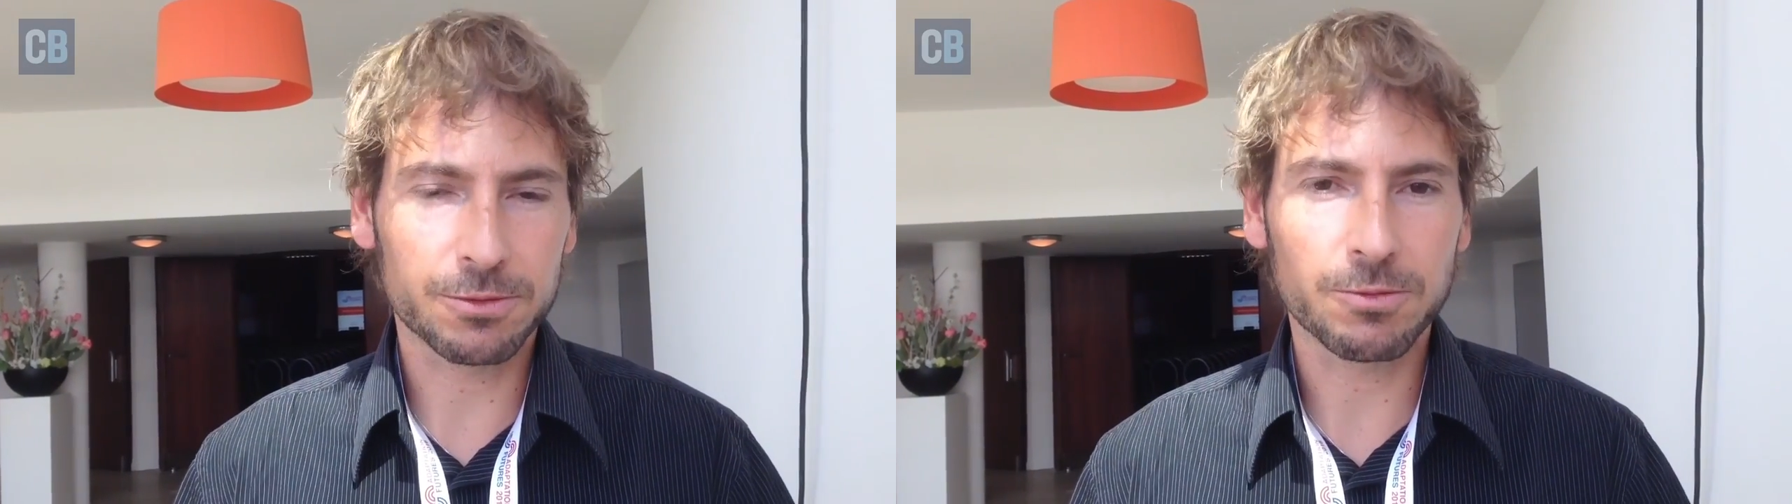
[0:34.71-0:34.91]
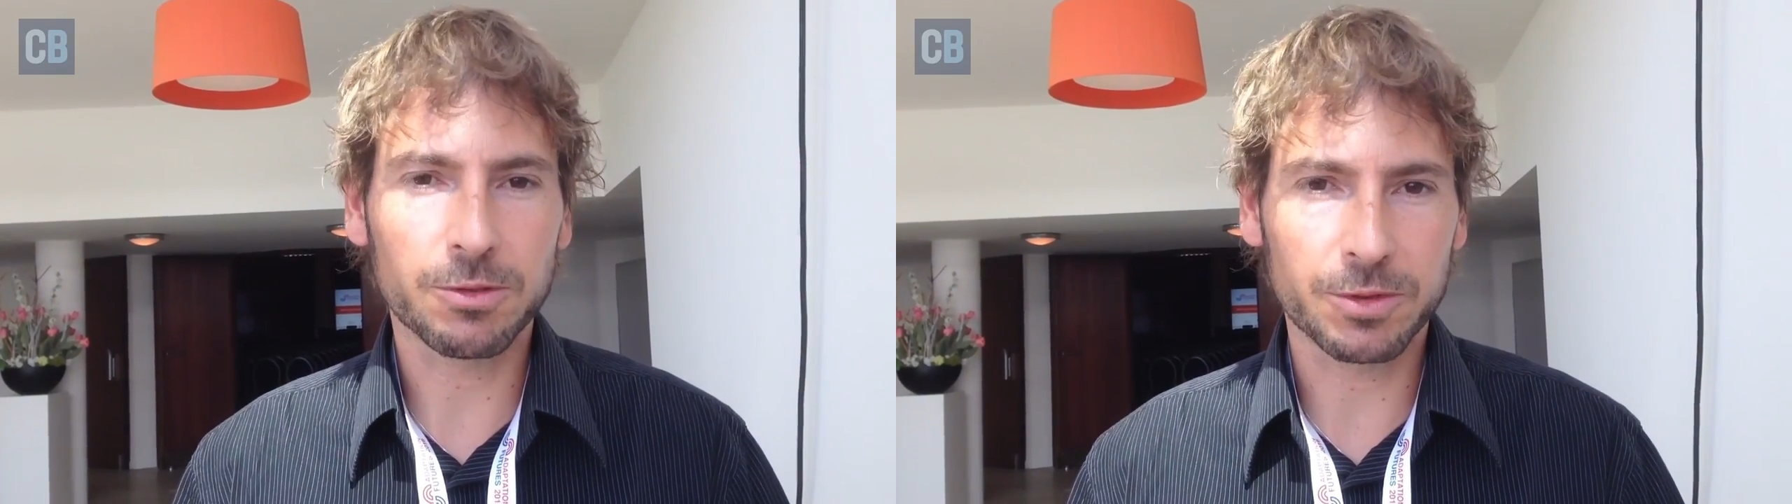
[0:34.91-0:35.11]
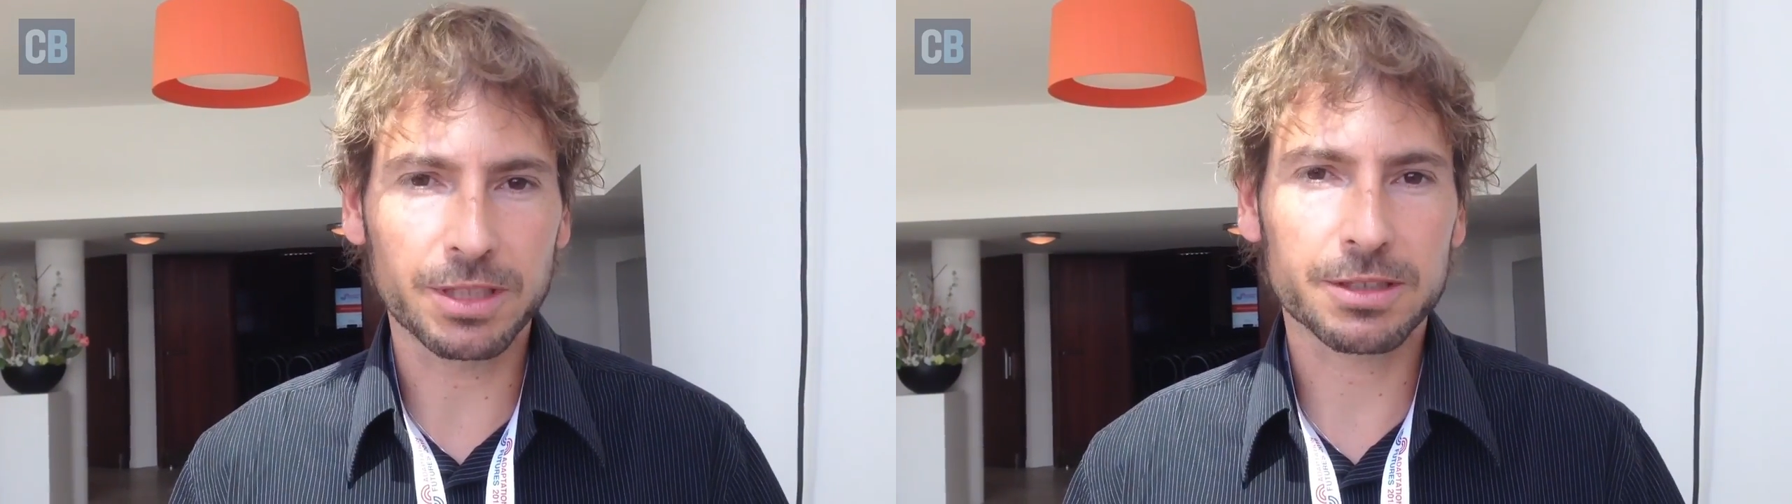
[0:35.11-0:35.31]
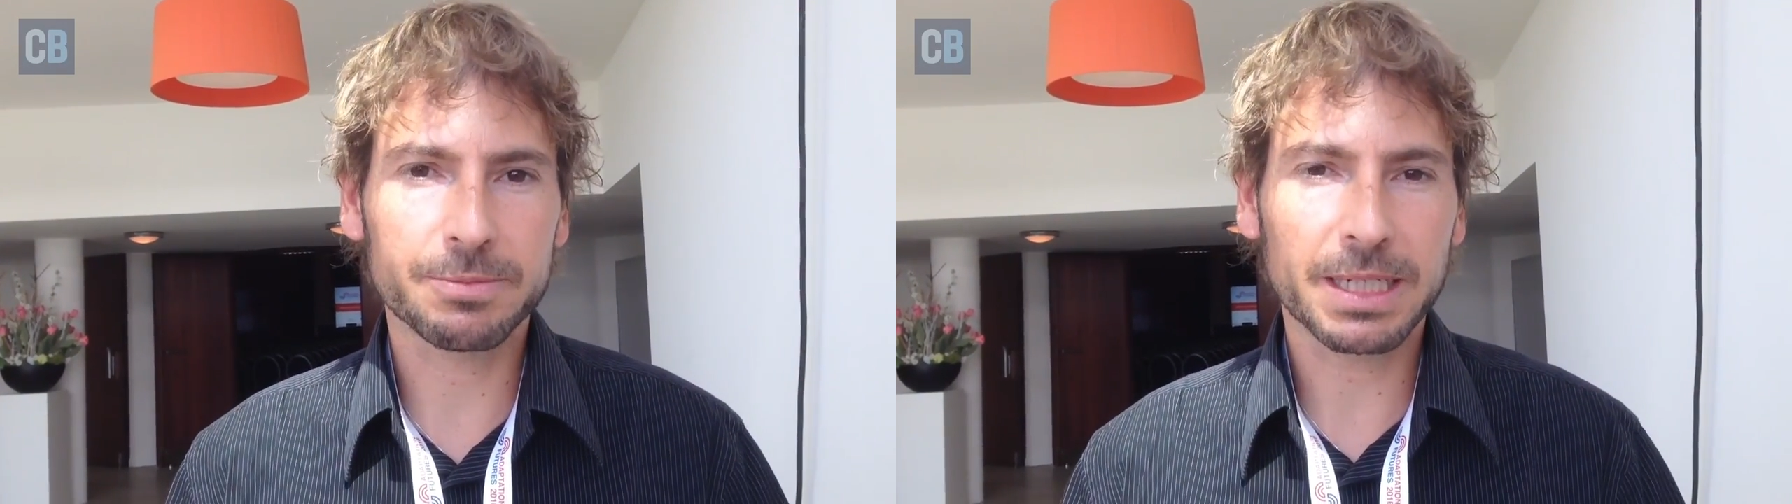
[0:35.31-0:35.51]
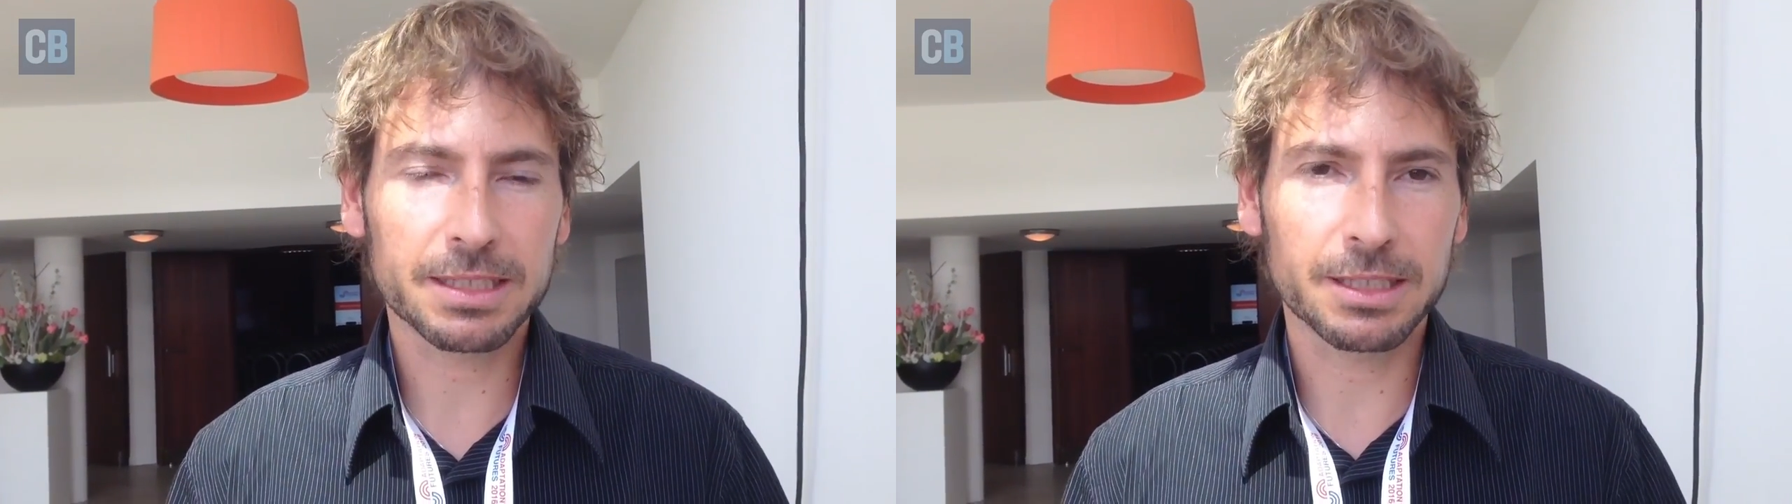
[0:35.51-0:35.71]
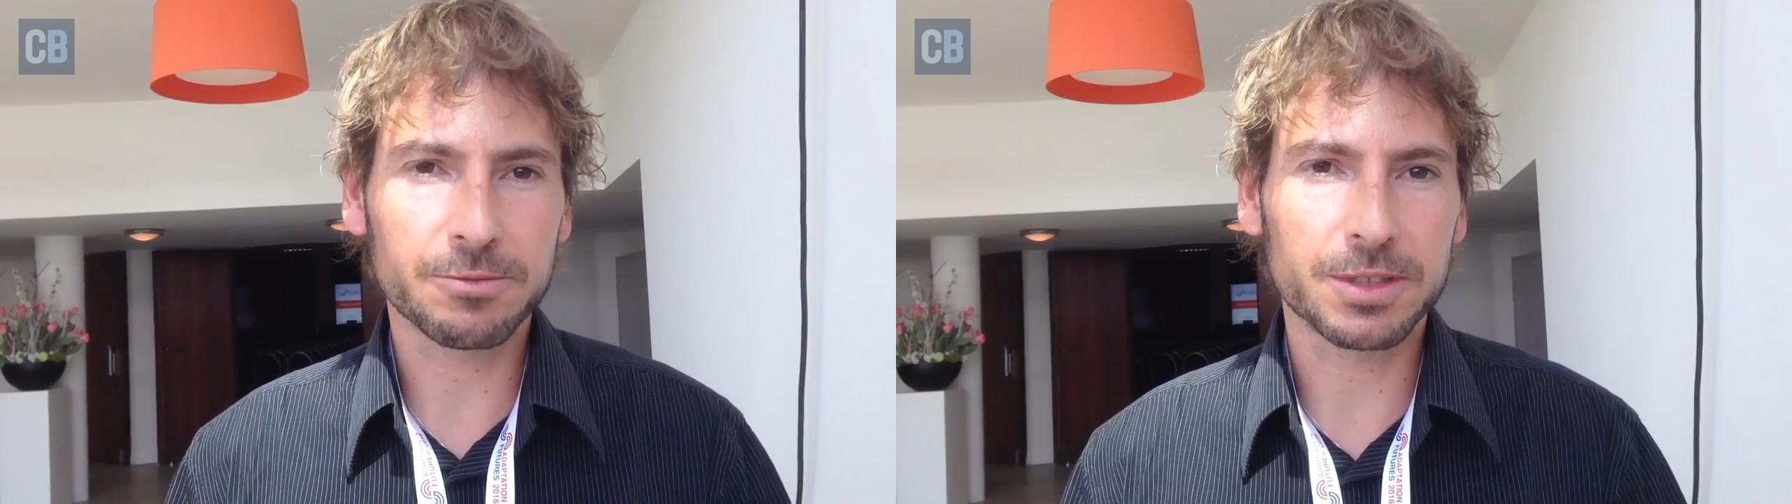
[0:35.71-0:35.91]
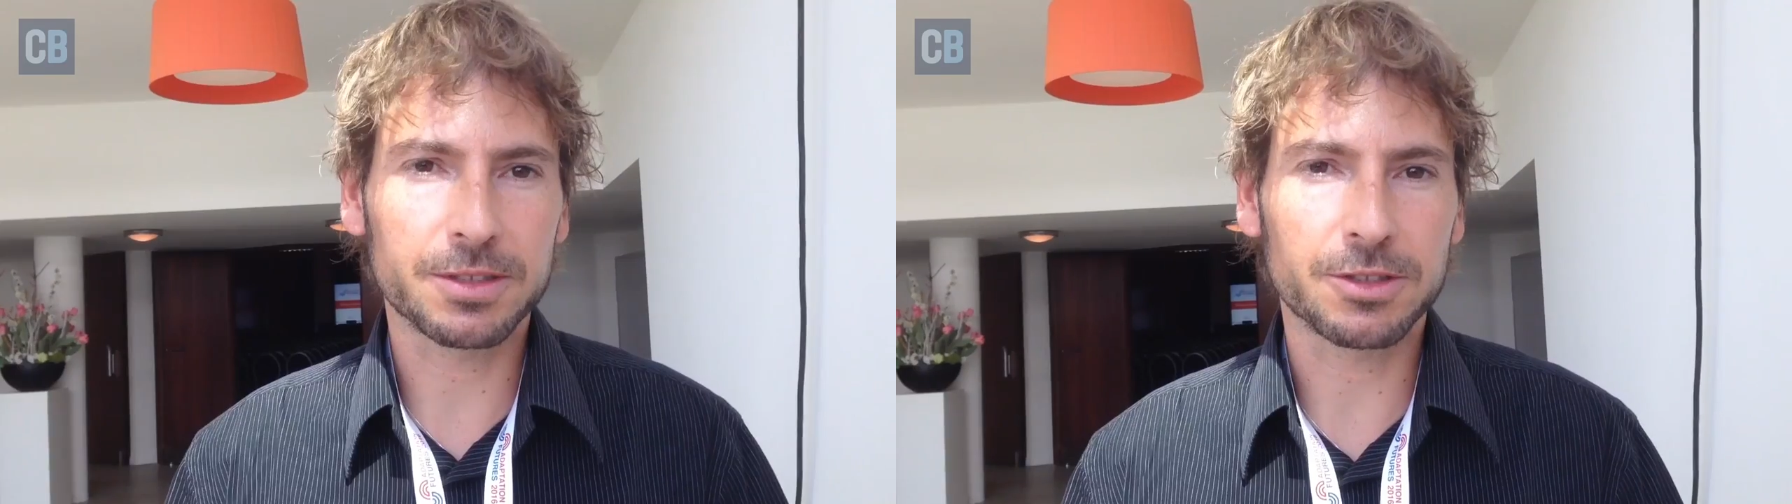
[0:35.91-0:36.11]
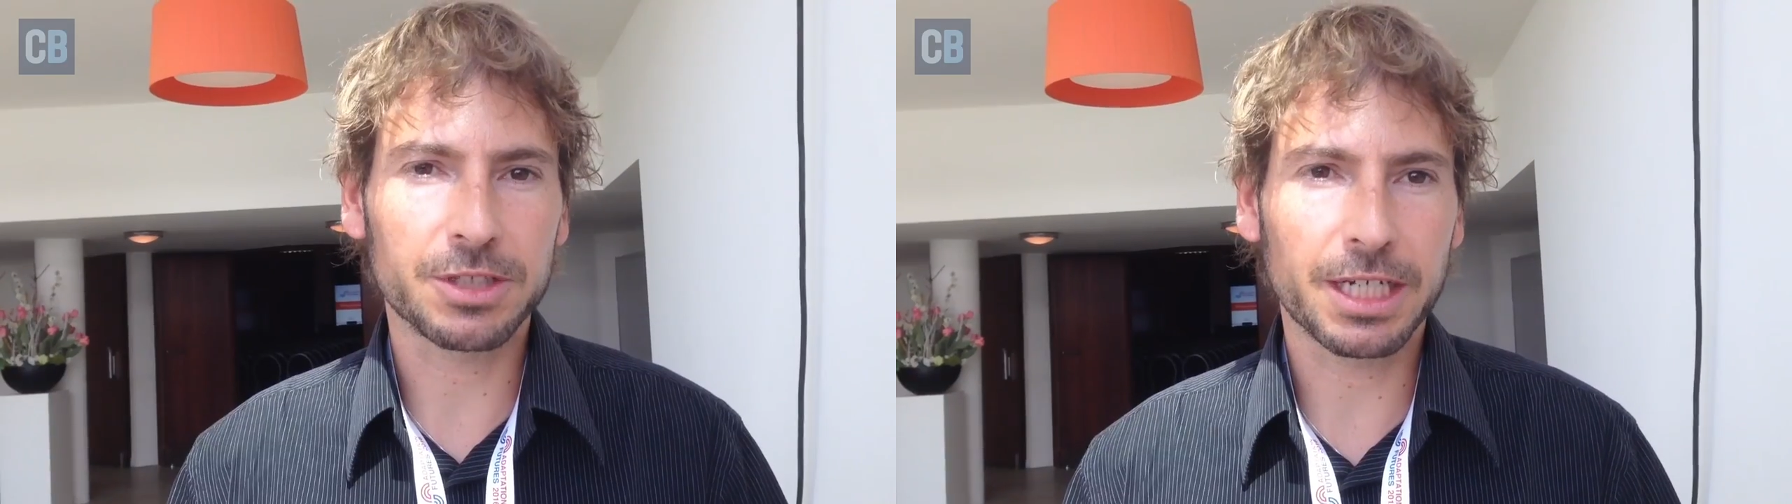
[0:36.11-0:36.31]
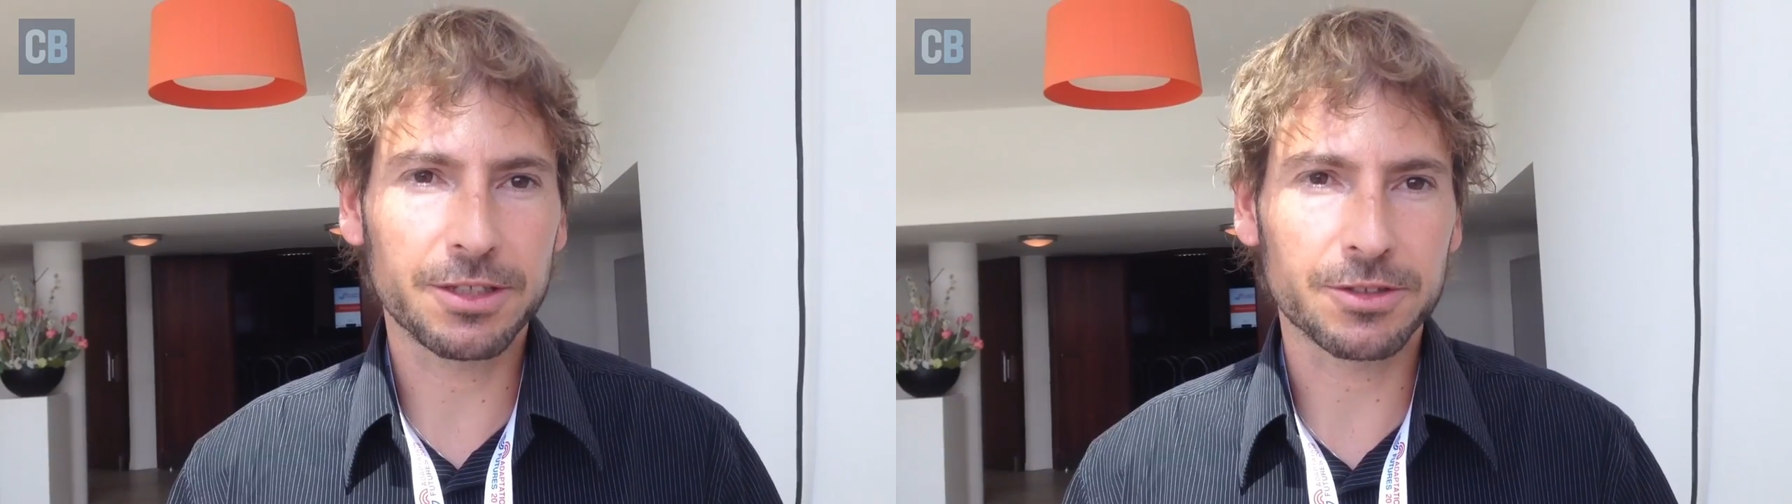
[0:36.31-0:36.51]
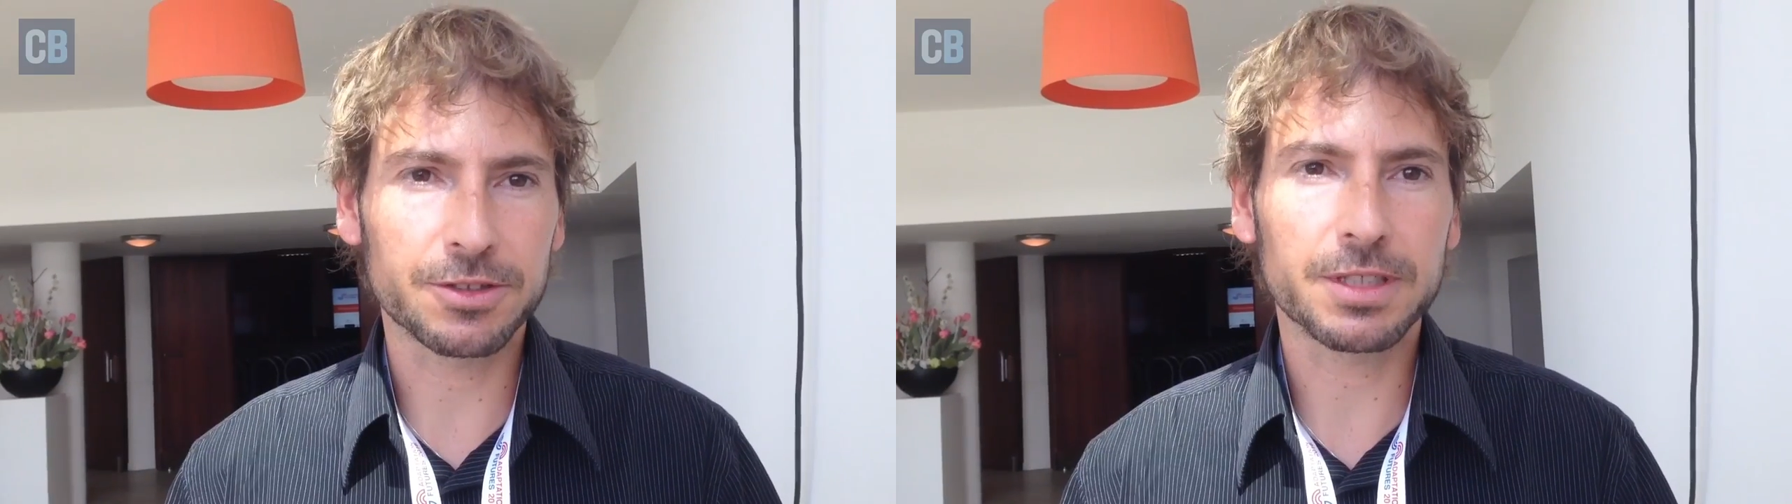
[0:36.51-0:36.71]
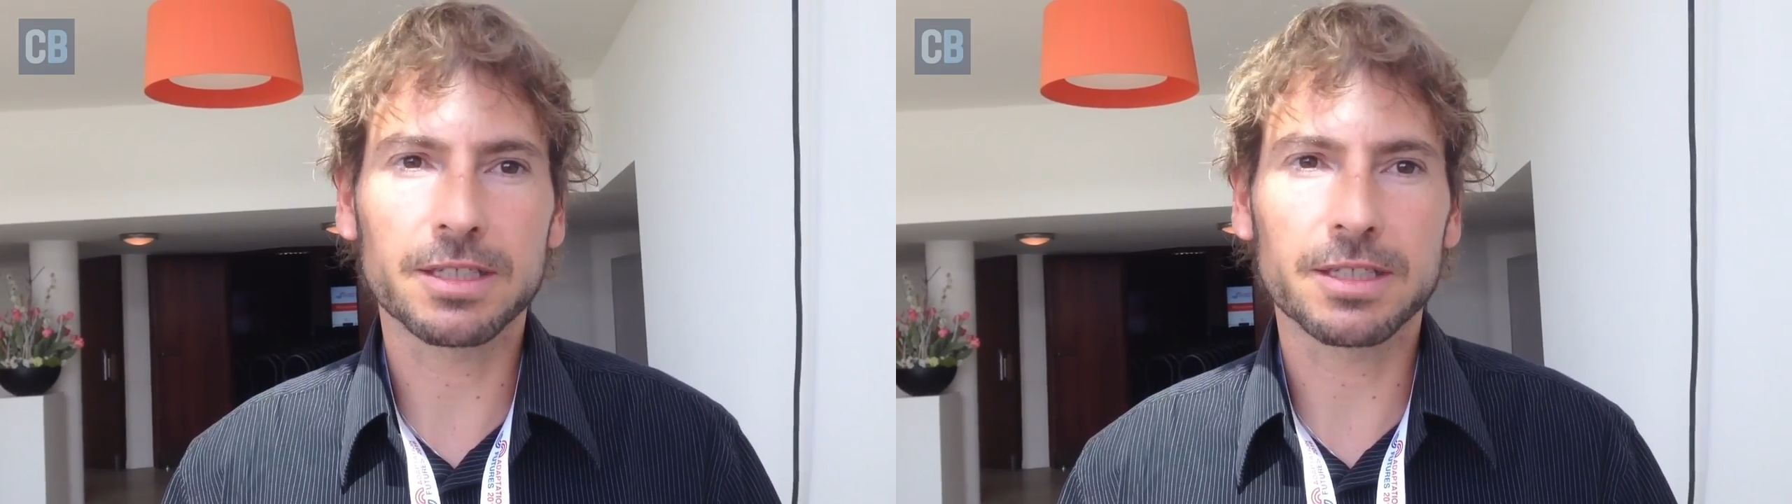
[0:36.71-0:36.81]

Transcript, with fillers: what we are expecting with the changes,